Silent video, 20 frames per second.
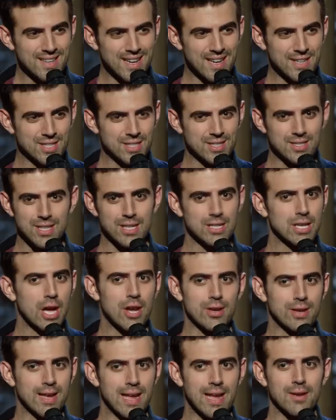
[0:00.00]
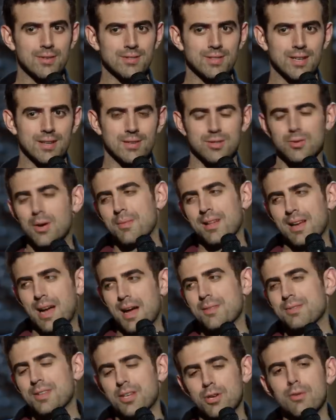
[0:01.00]
And she's like, no, you can't. I was like,
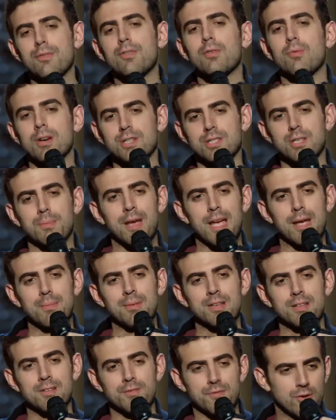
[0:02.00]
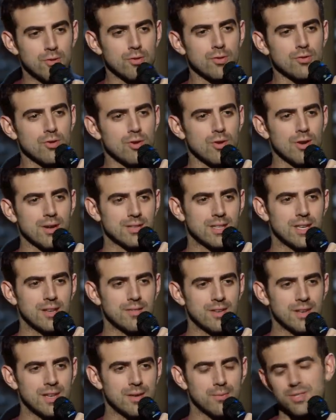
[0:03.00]
did you even watch the baby's funeral on
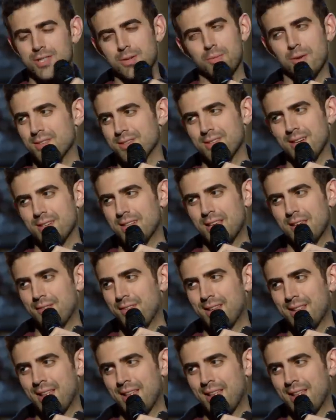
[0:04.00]
TV? Which it wasn't on TV.